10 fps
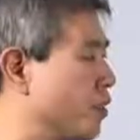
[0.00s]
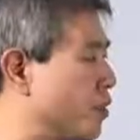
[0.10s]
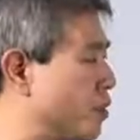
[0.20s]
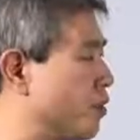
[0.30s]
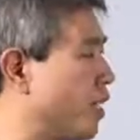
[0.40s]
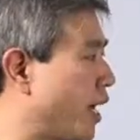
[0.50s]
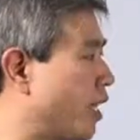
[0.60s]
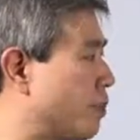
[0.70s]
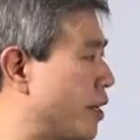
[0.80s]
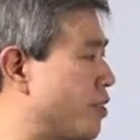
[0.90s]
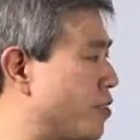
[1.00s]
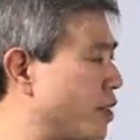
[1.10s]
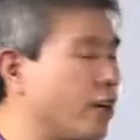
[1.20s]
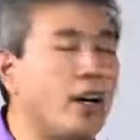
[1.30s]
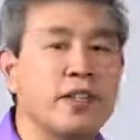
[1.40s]
to do a
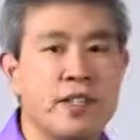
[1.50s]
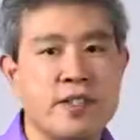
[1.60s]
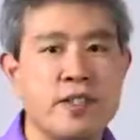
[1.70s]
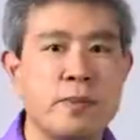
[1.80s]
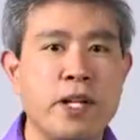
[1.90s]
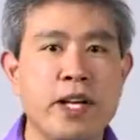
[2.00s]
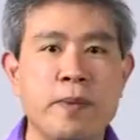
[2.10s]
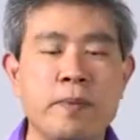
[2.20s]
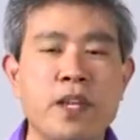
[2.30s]
calibration on this display.